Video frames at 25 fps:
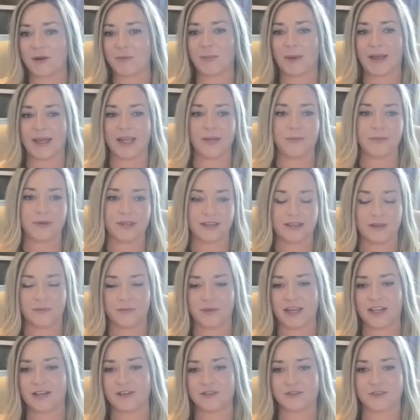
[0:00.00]
a baby, we
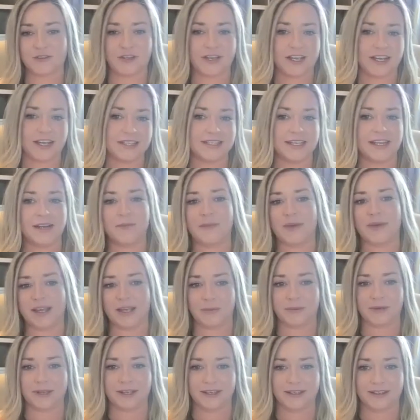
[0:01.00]
had a suitcase and a
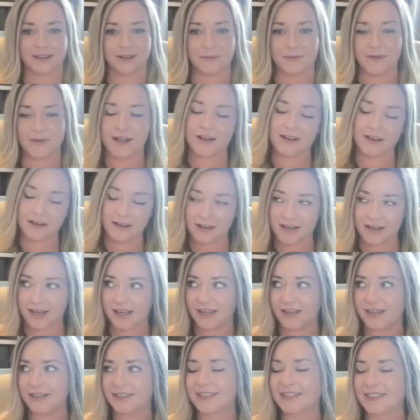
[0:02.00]
baby, and I'm like,
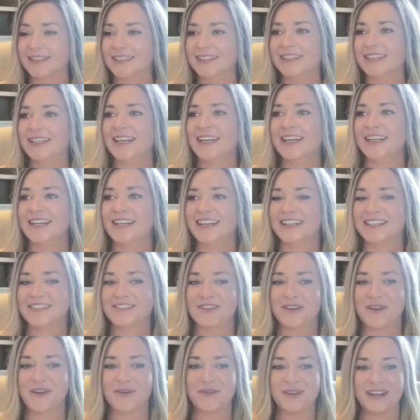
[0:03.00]
"Okay."
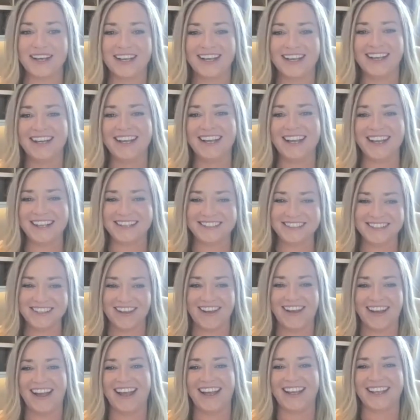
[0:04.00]
So, it's
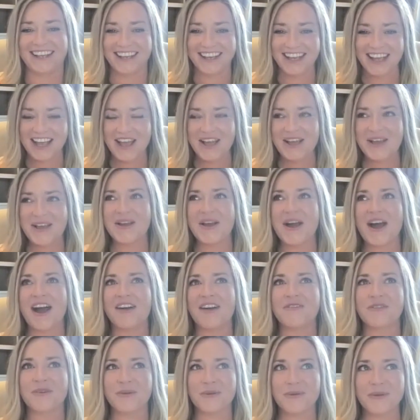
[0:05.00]
like
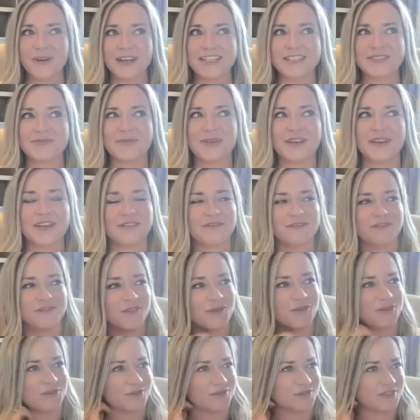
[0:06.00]
I've always been
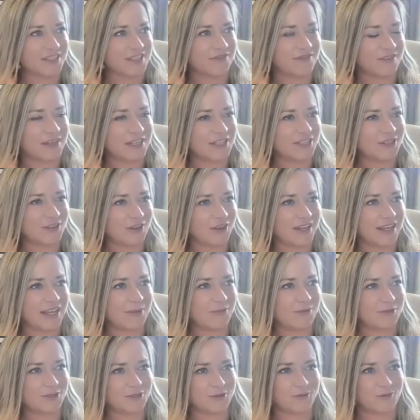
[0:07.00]
forced, if I don't
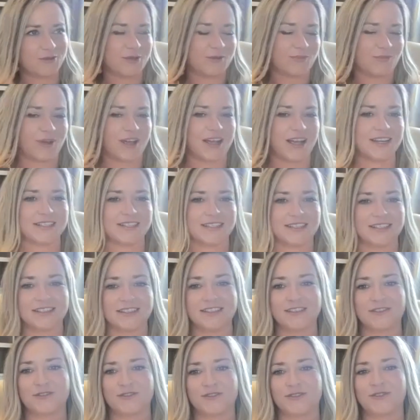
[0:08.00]
keep on top of the
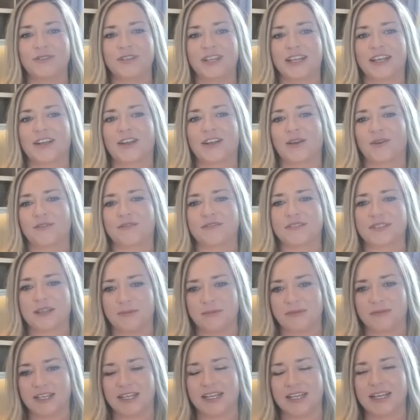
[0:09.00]
practice, to let go of
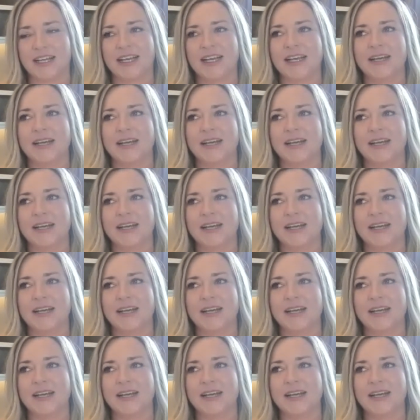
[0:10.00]
something.